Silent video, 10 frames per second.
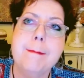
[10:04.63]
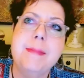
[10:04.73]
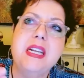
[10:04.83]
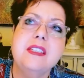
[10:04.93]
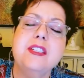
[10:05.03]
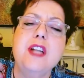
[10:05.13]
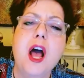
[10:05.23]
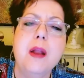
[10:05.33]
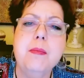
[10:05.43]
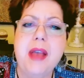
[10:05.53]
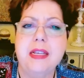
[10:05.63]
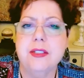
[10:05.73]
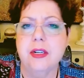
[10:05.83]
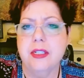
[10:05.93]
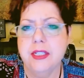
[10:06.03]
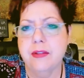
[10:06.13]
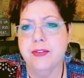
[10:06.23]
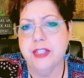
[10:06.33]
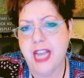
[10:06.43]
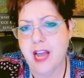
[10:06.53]
But it's not based on a tit
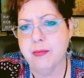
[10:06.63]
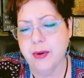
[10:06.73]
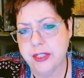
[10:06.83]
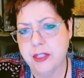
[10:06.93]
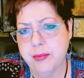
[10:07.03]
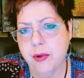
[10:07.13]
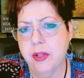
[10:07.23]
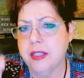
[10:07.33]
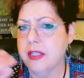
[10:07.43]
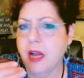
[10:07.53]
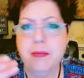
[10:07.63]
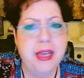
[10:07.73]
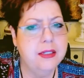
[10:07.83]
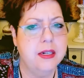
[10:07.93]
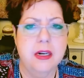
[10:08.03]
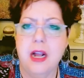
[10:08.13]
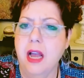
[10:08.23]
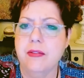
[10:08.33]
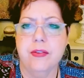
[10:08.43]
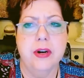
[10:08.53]
for tat principle. It's not based on an
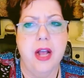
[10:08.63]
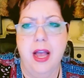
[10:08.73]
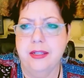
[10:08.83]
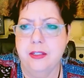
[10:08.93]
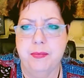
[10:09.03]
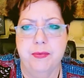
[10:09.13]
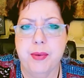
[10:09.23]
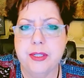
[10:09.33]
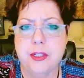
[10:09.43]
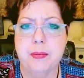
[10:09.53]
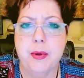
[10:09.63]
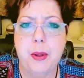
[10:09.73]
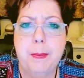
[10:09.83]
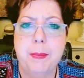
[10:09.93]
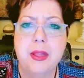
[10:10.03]
eye for an eye principle.